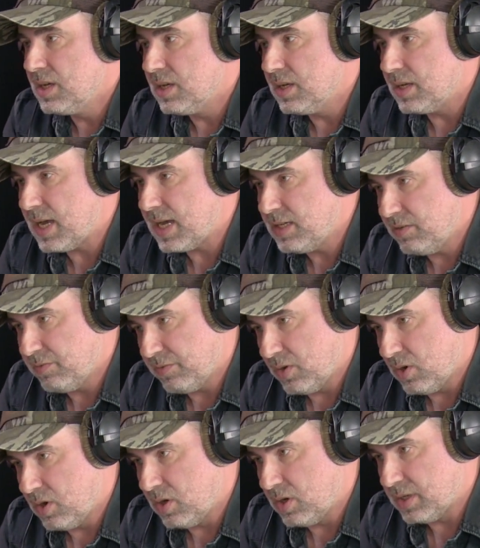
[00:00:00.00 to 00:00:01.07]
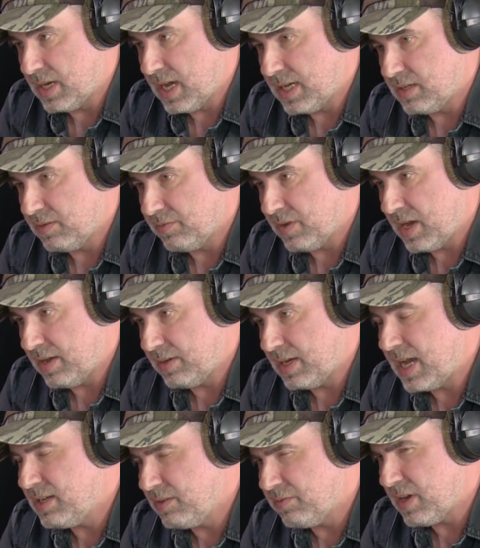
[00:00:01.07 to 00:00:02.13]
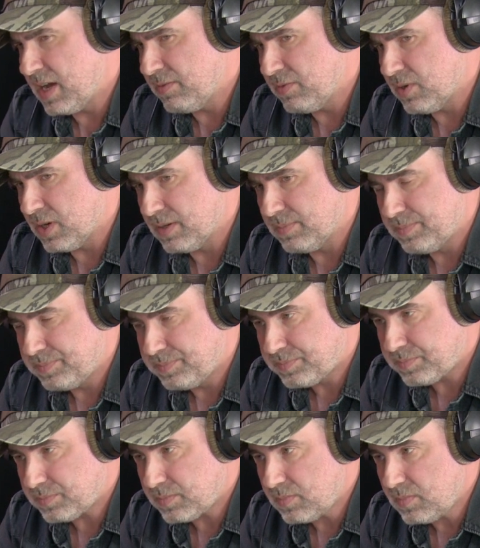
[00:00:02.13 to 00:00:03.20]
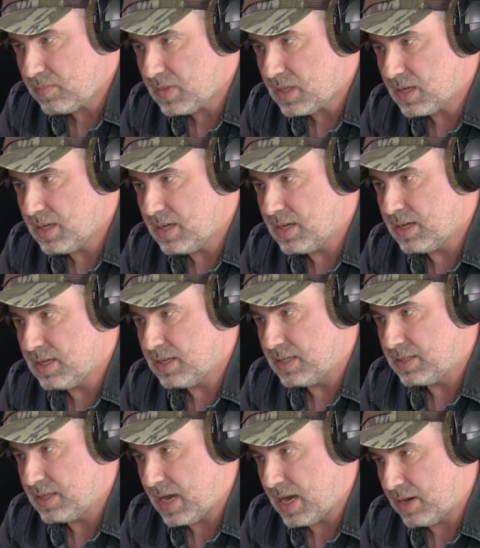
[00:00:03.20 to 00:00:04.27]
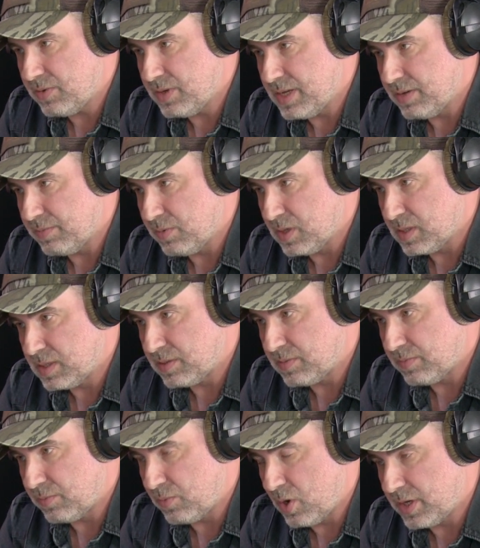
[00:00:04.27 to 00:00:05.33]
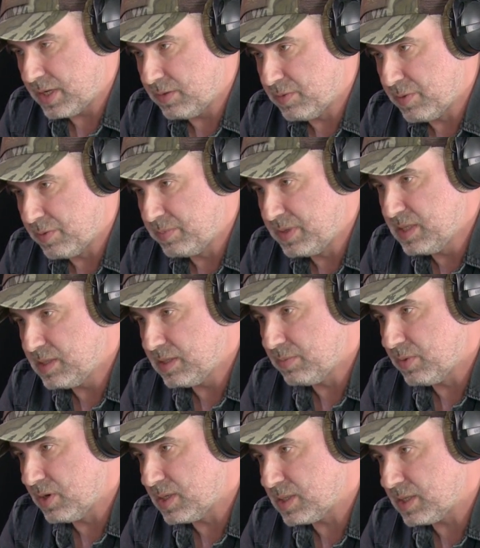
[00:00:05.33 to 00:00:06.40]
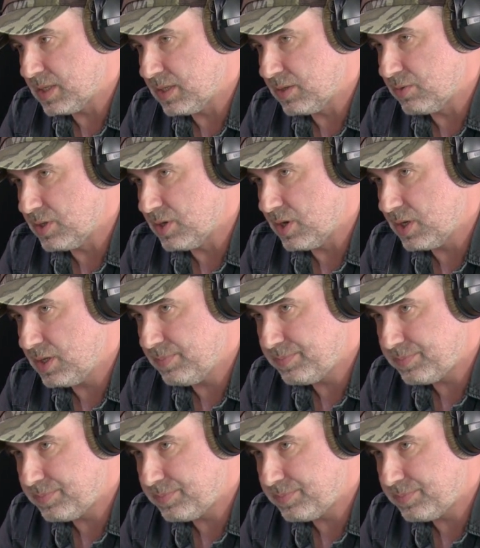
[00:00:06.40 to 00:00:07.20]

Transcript: 94, 95, 95 on, Atari was working with the Beastie Boys in New York.